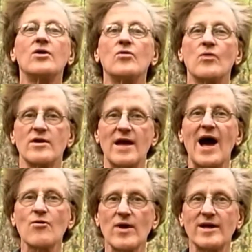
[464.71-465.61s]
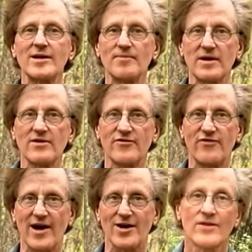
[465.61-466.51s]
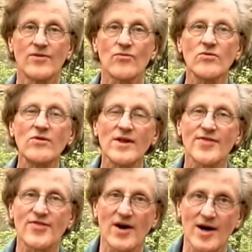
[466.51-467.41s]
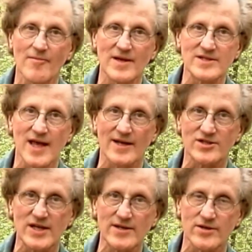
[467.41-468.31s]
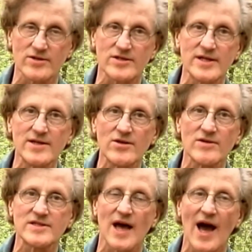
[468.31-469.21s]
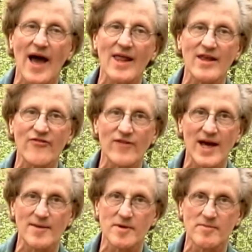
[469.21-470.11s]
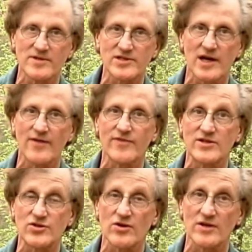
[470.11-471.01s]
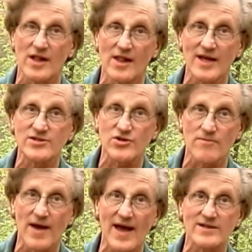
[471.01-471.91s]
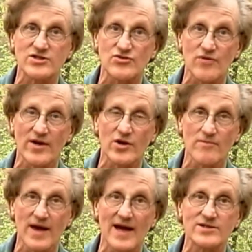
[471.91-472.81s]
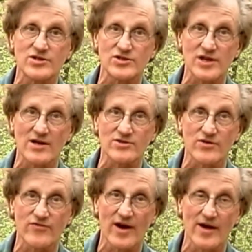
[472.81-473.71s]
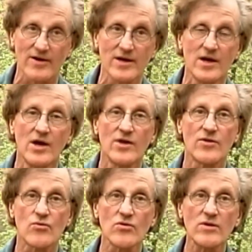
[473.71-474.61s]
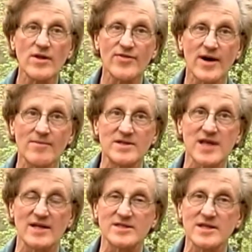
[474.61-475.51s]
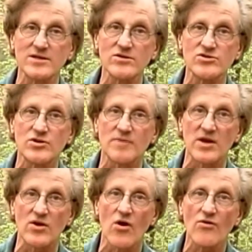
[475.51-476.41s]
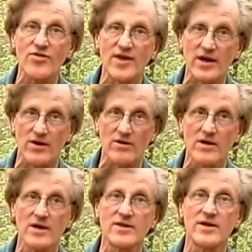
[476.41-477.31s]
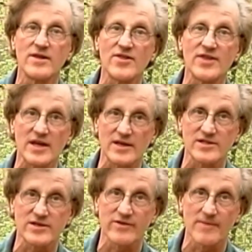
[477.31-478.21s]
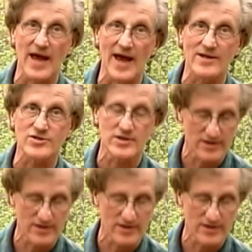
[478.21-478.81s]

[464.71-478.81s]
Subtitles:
We're now ready to build a fire. rule of thumb is that tinder is the highly flammable stuff that you're going to light your match, strike your match, and start your fire. The rule of thumb is that tinder should be no thicker than the thickness of a match.